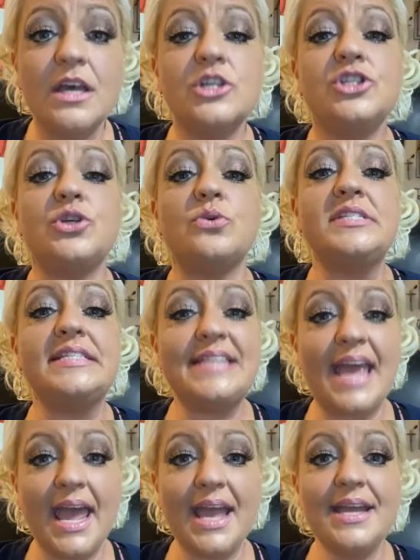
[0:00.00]
So
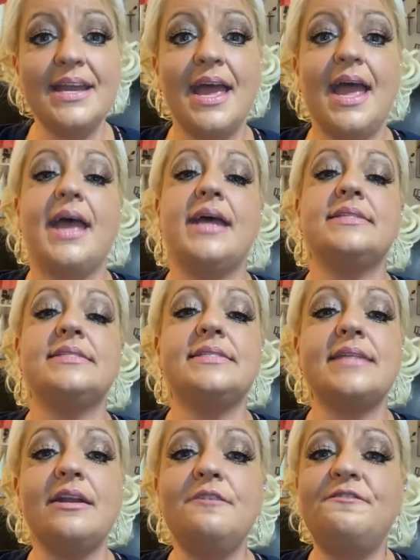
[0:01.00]
today,
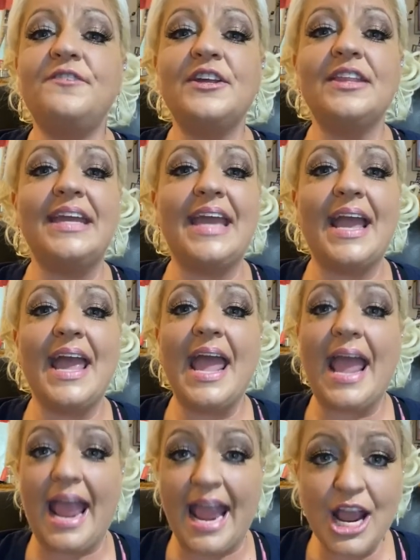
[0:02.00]
instead of feeling
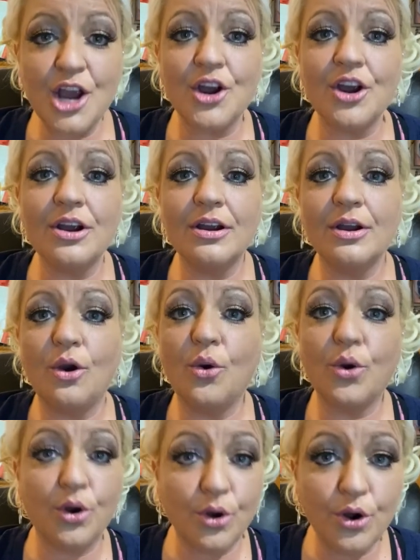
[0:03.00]
anger or
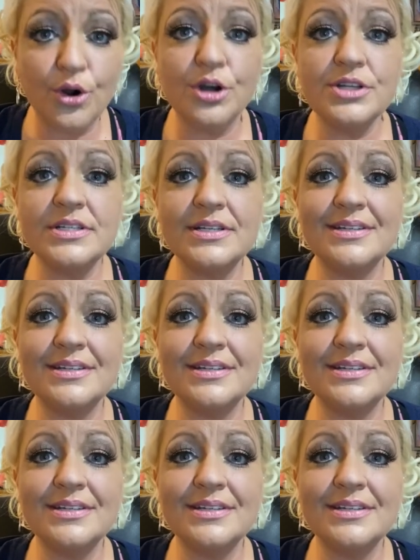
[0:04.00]
hurt